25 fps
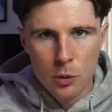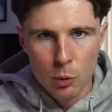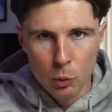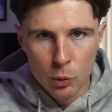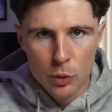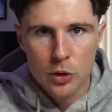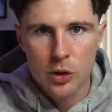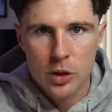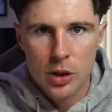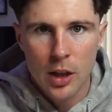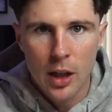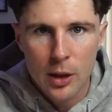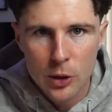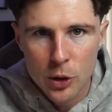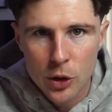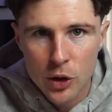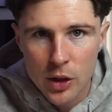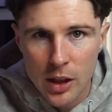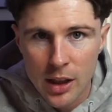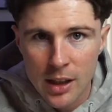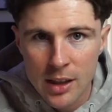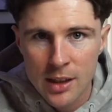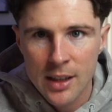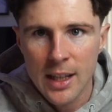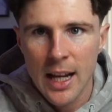Don't start just
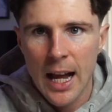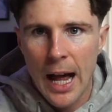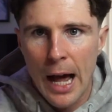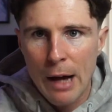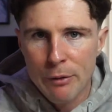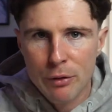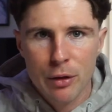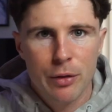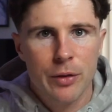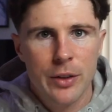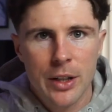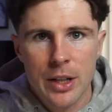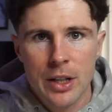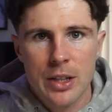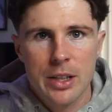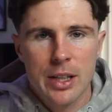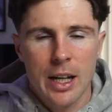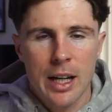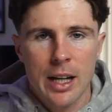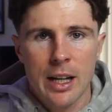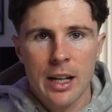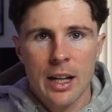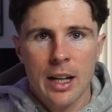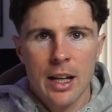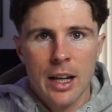eating everything in
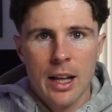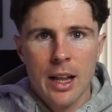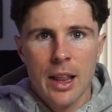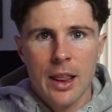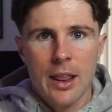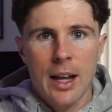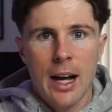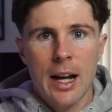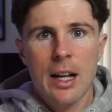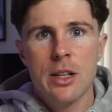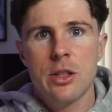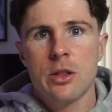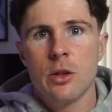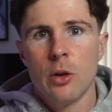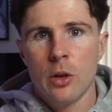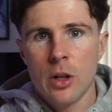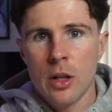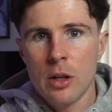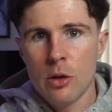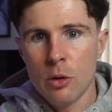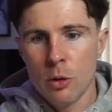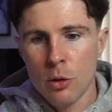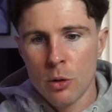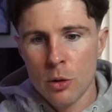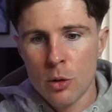sight. That is going
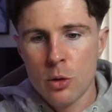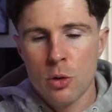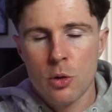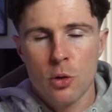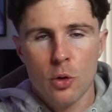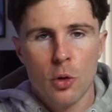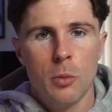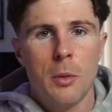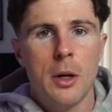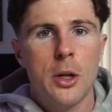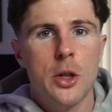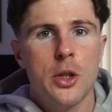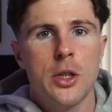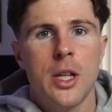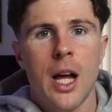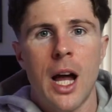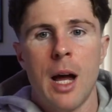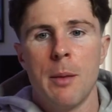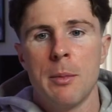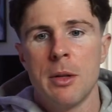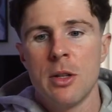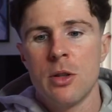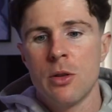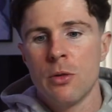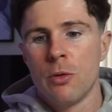to do so much
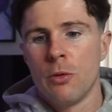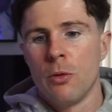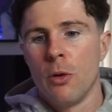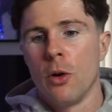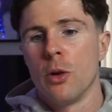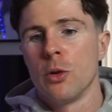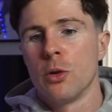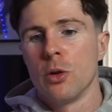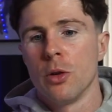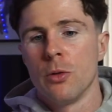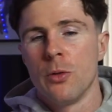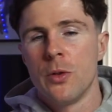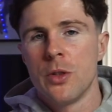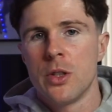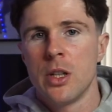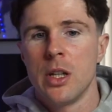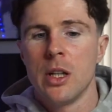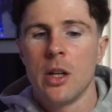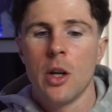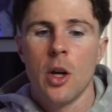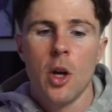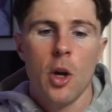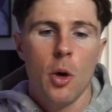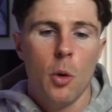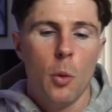damage for your
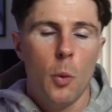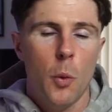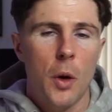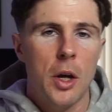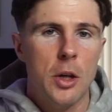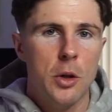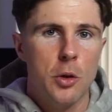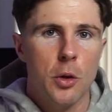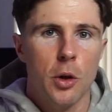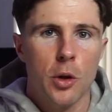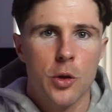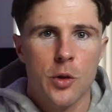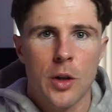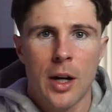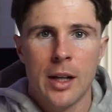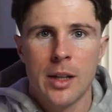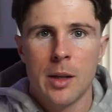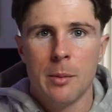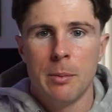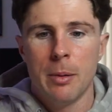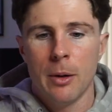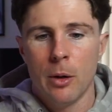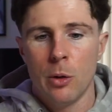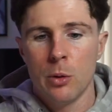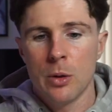physique when you're trying
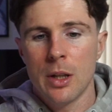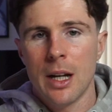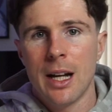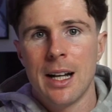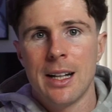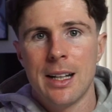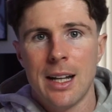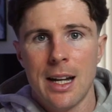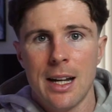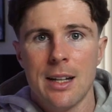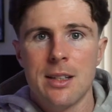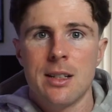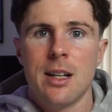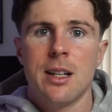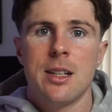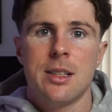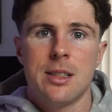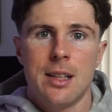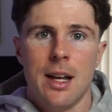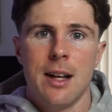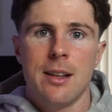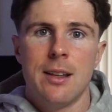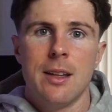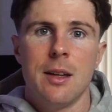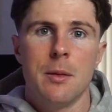to build a nice
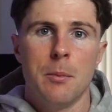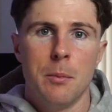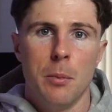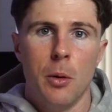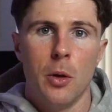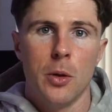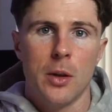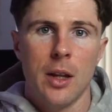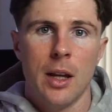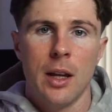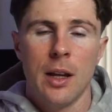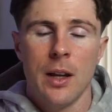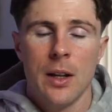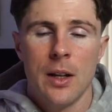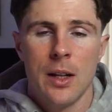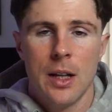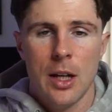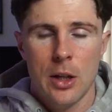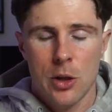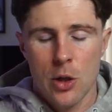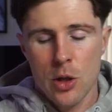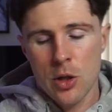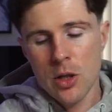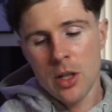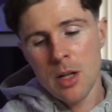aesthetic body.
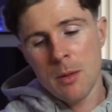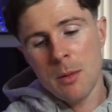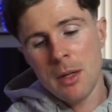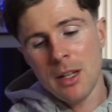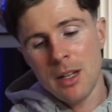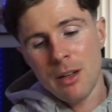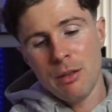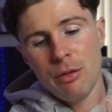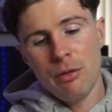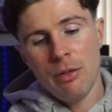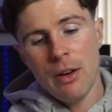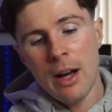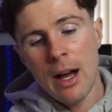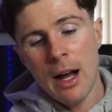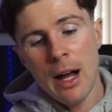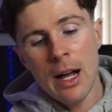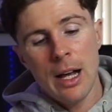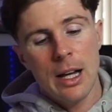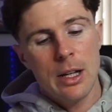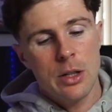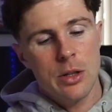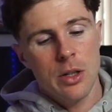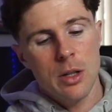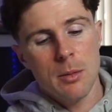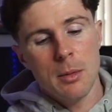It's just going to make you
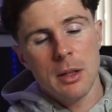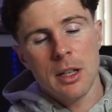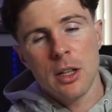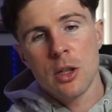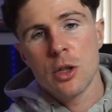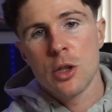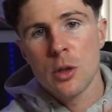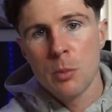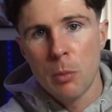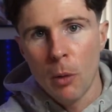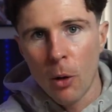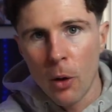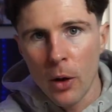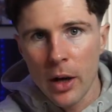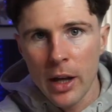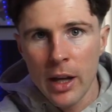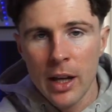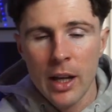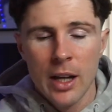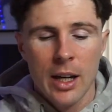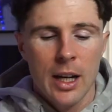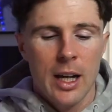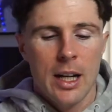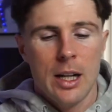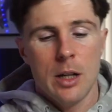fat, it's going to make you spotty,
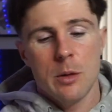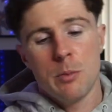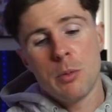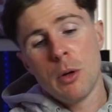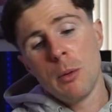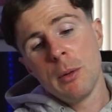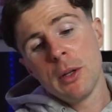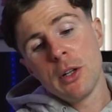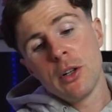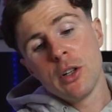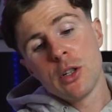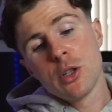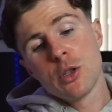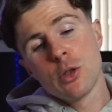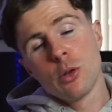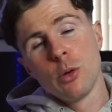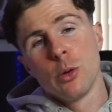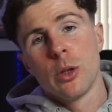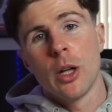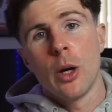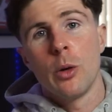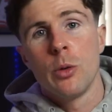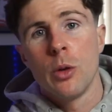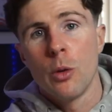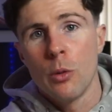and it's probably going to slow
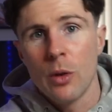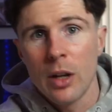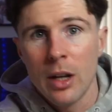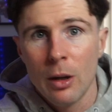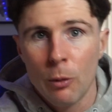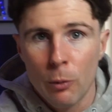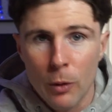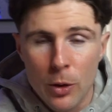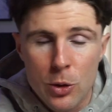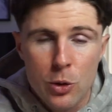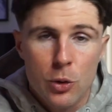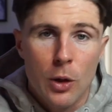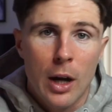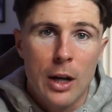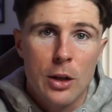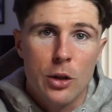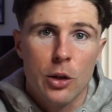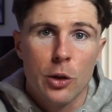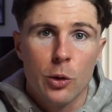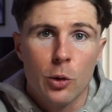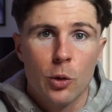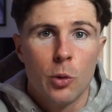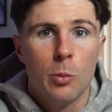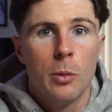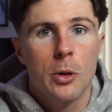down the rate of which you
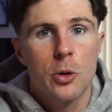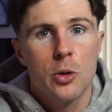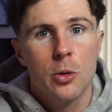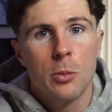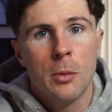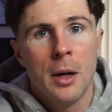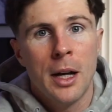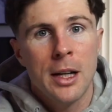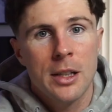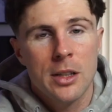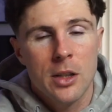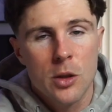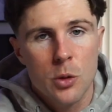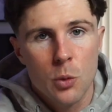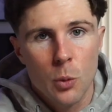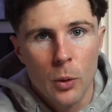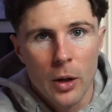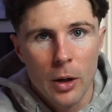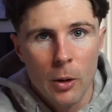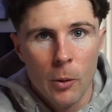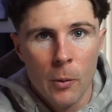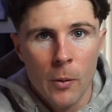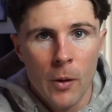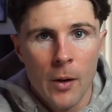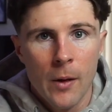actually grow muscle mass as
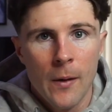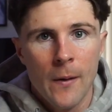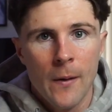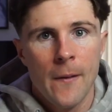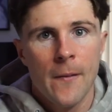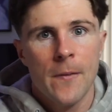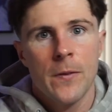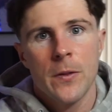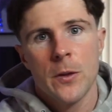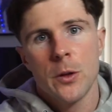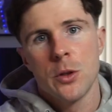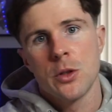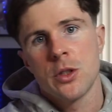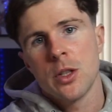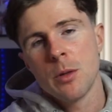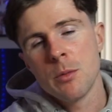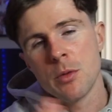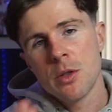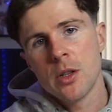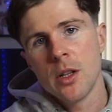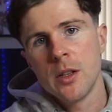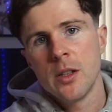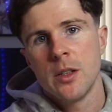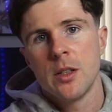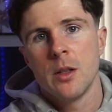well. There's some
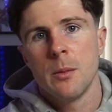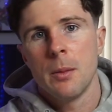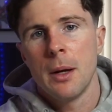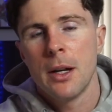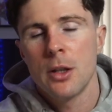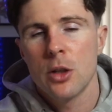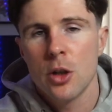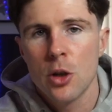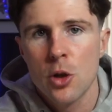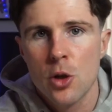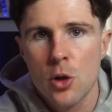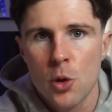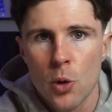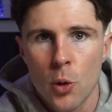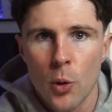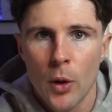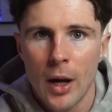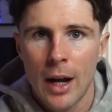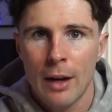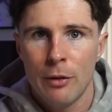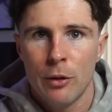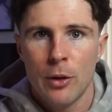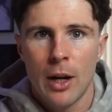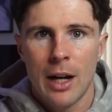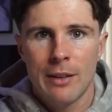studies that basically show
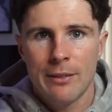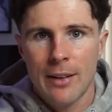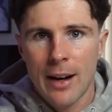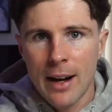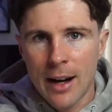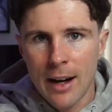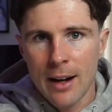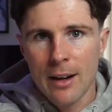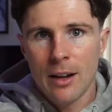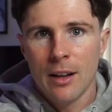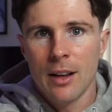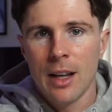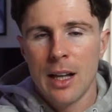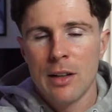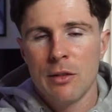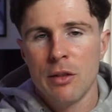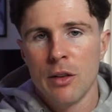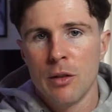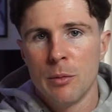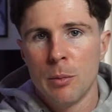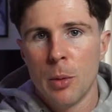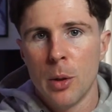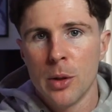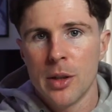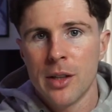if you have a higher
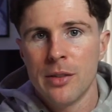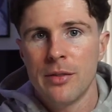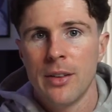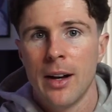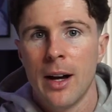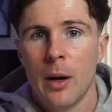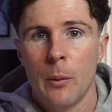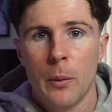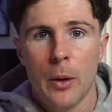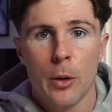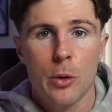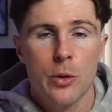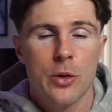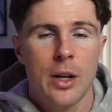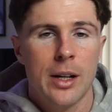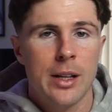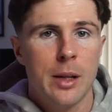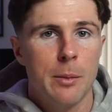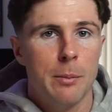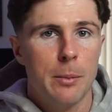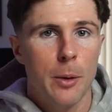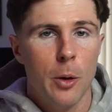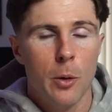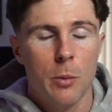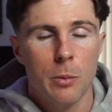level of body fat while trying
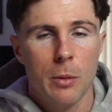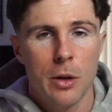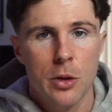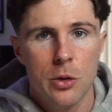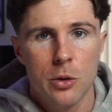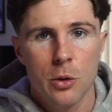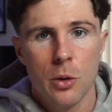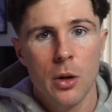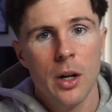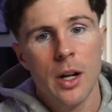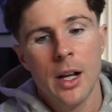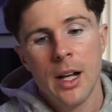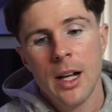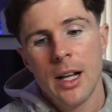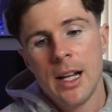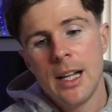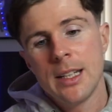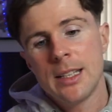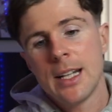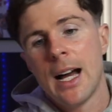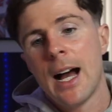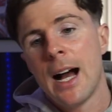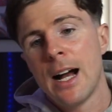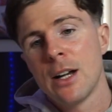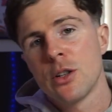to build muscle,
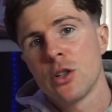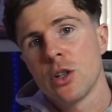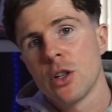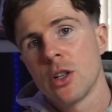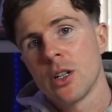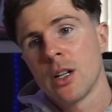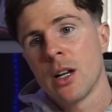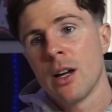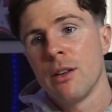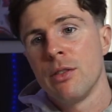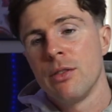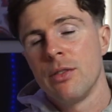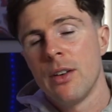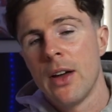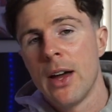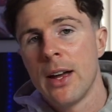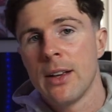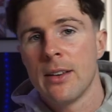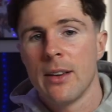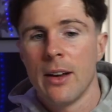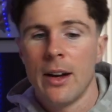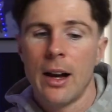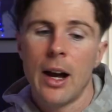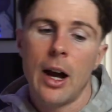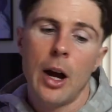it's actually going to
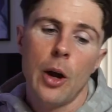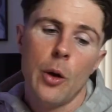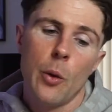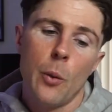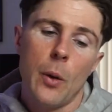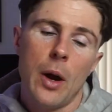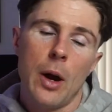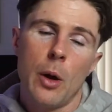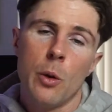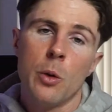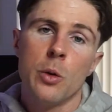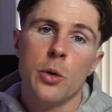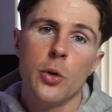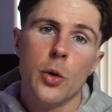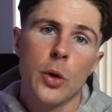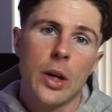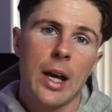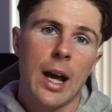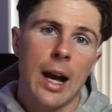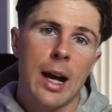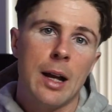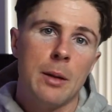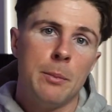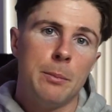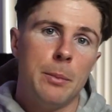affect how well you
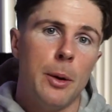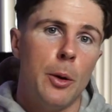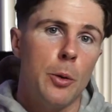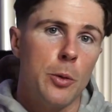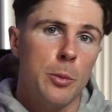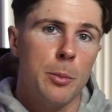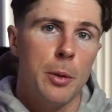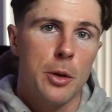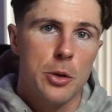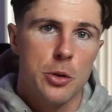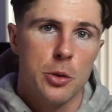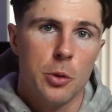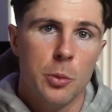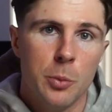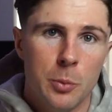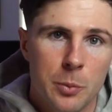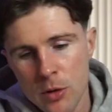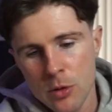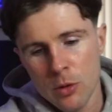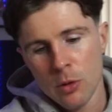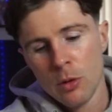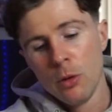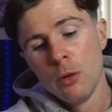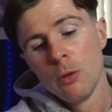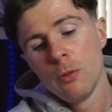can build muscle.
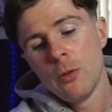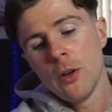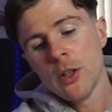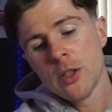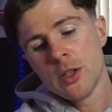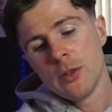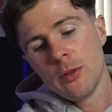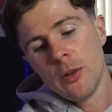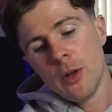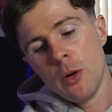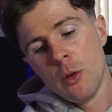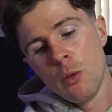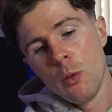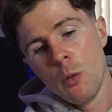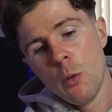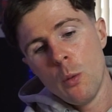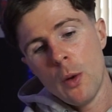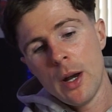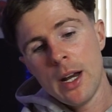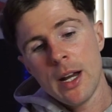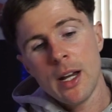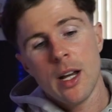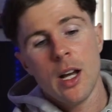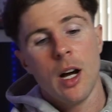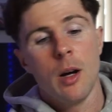So first of all,
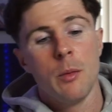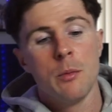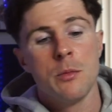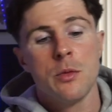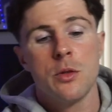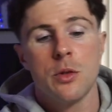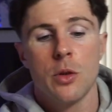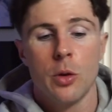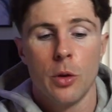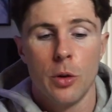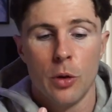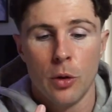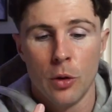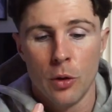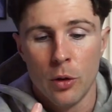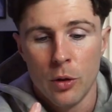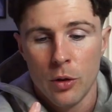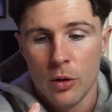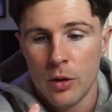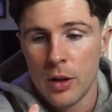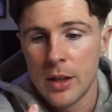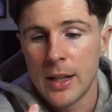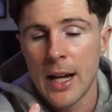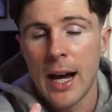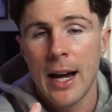when it comes to
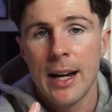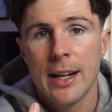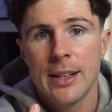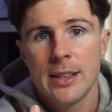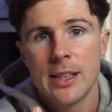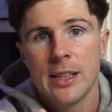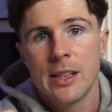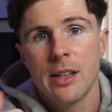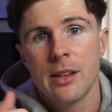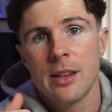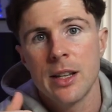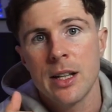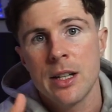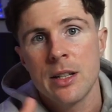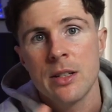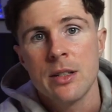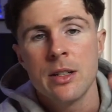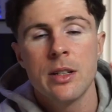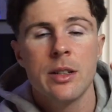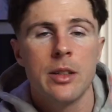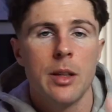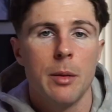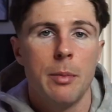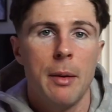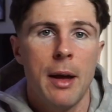the diet side of things,
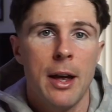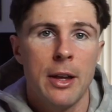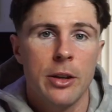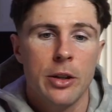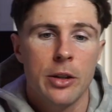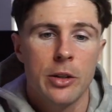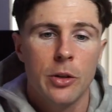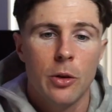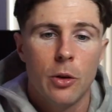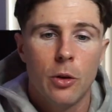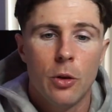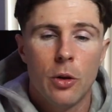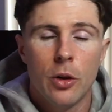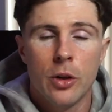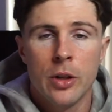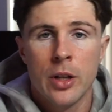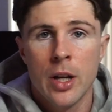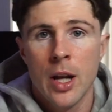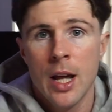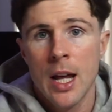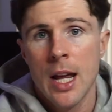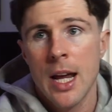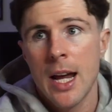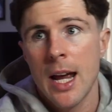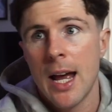depending
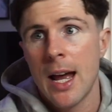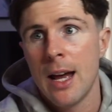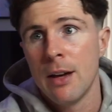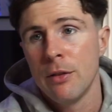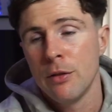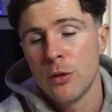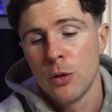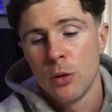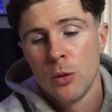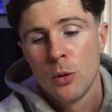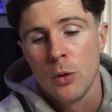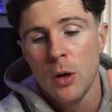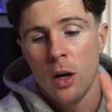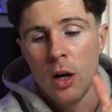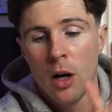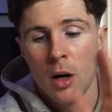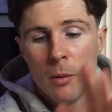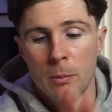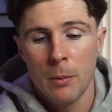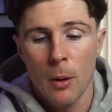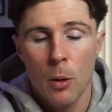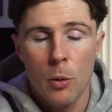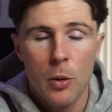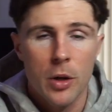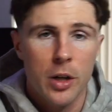on if you
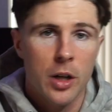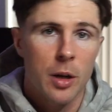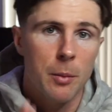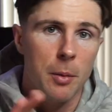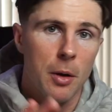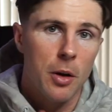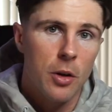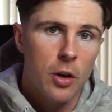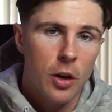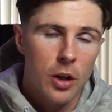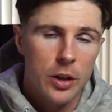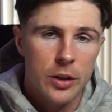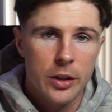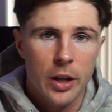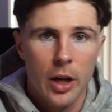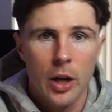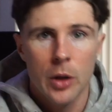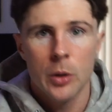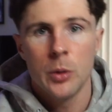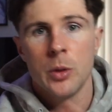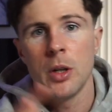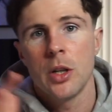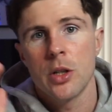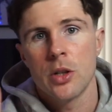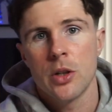are bulking up or cutting
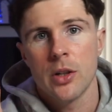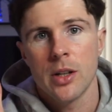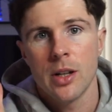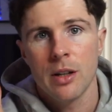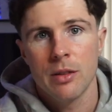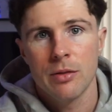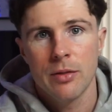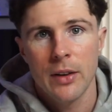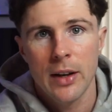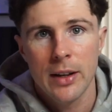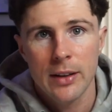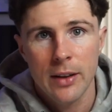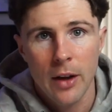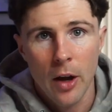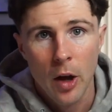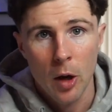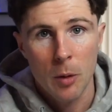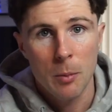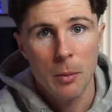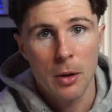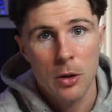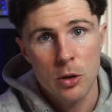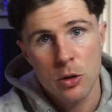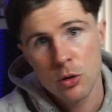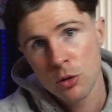down, it's going to affect how
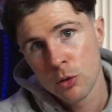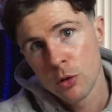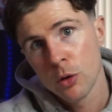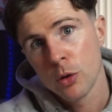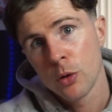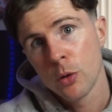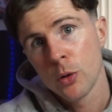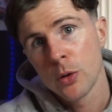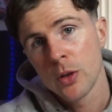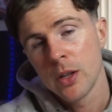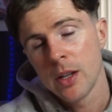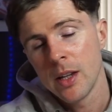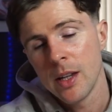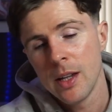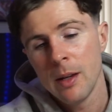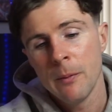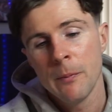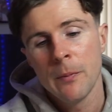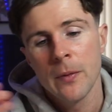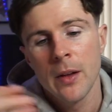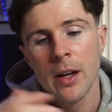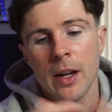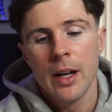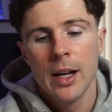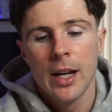much you're going to
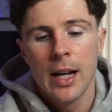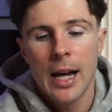eat.